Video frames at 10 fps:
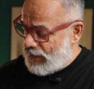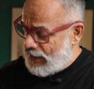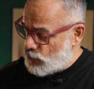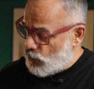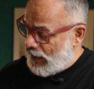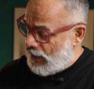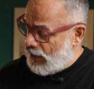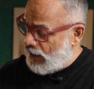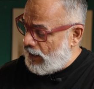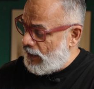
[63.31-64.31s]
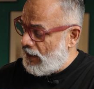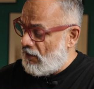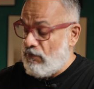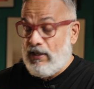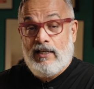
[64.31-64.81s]
That's when
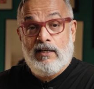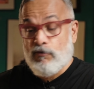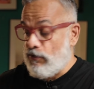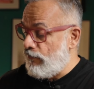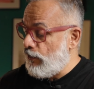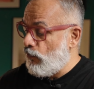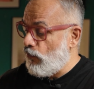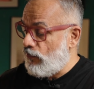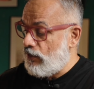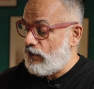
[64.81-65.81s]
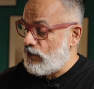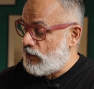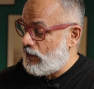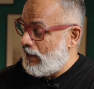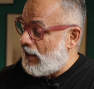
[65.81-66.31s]
we reviewed
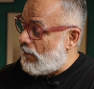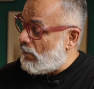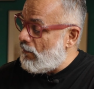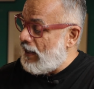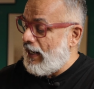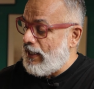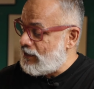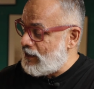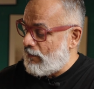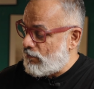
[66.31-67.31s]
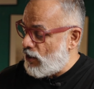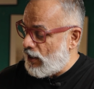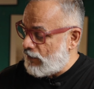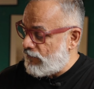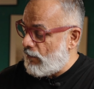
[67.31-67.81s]
this amazing
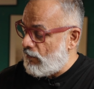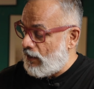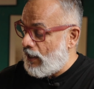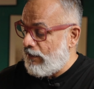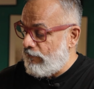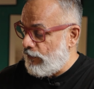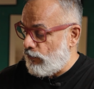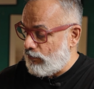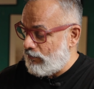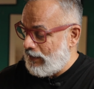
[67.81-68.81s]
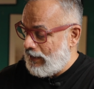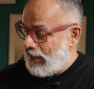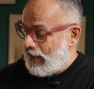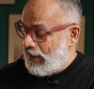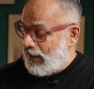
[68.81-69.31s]
product from LiveU,
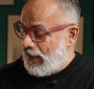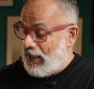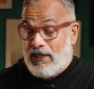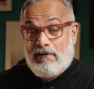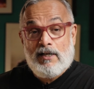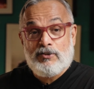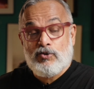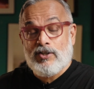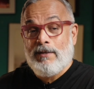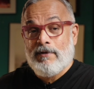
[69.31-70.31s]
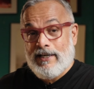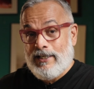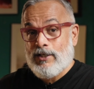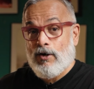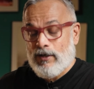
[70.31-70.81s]
a streamer
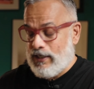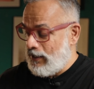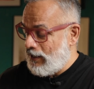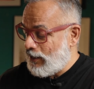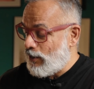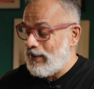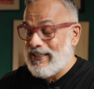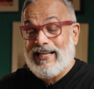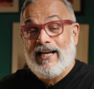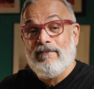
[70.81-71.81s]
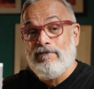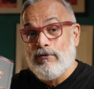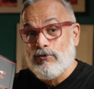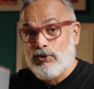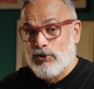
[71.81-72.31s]
encoder called the
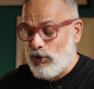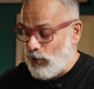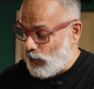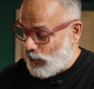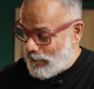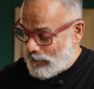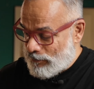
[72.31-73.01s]
LiveU Solo.